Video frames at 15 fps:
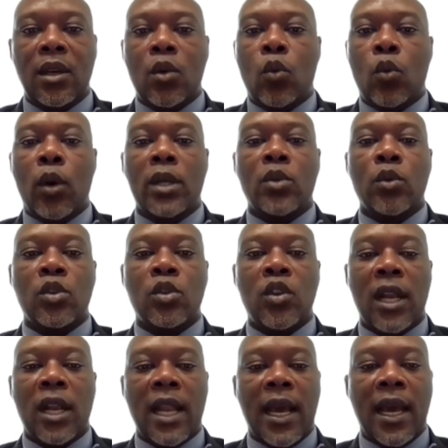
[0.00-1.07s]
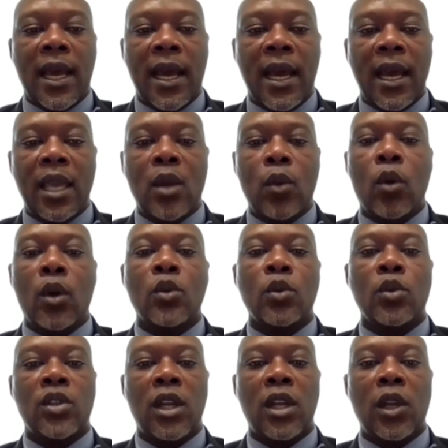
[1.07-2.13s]
What was your high? What
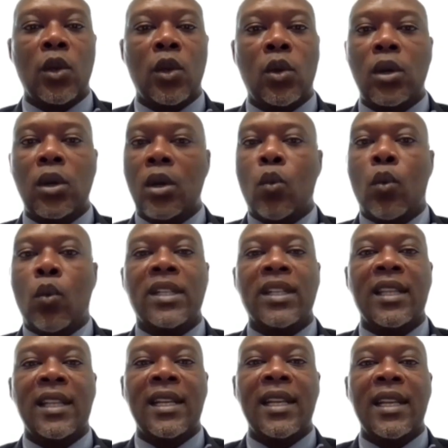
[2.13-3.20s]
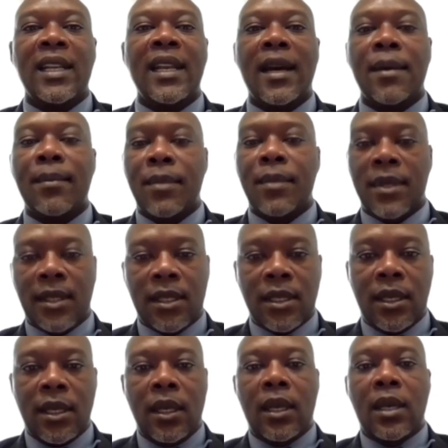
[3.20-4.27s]
was your low? What are the dynamics?
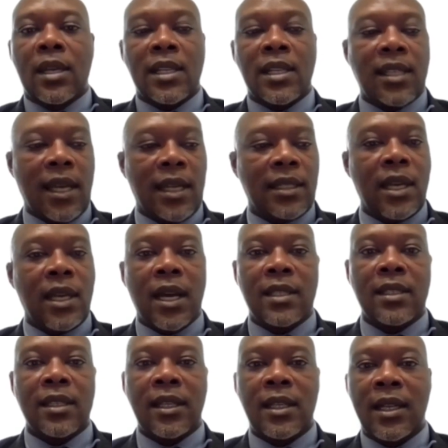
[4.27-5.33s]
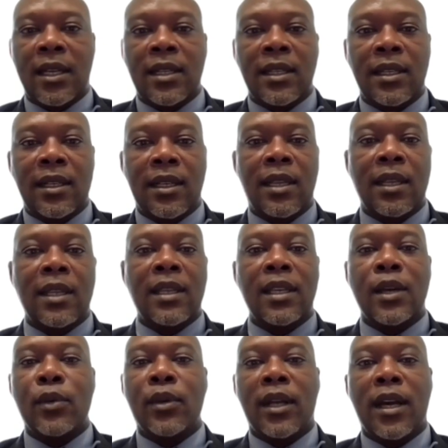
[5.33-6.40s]
Research has said, and
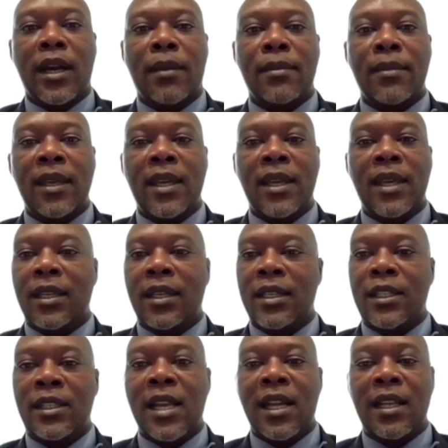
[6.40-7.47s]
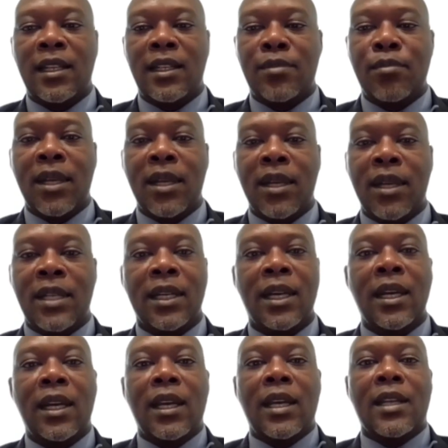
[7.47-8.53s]
Kirinya will come here, he's done it better.
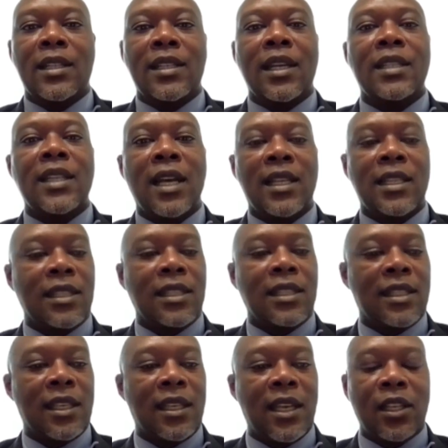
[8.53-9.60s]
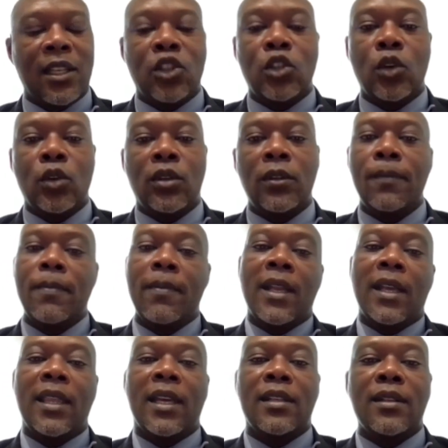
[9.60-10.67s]
Research has shown
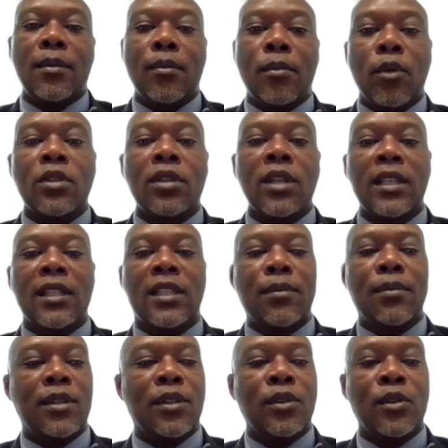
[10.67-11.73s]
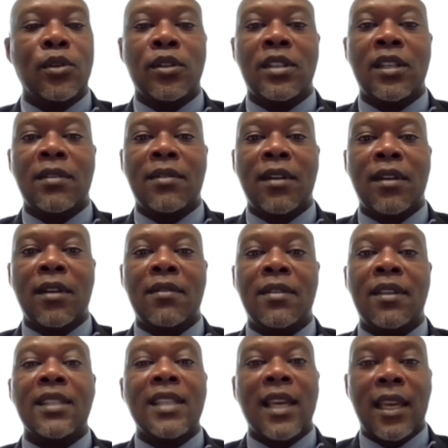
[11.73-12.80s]
that most SMEs do not survive the
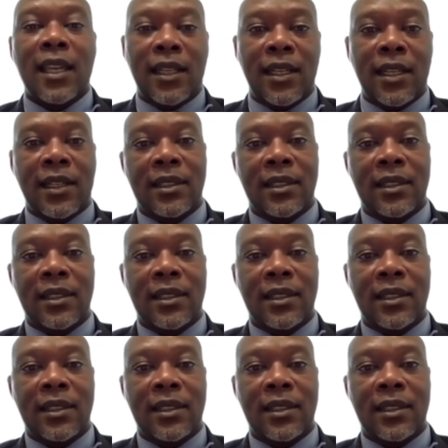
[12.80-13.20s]
second year.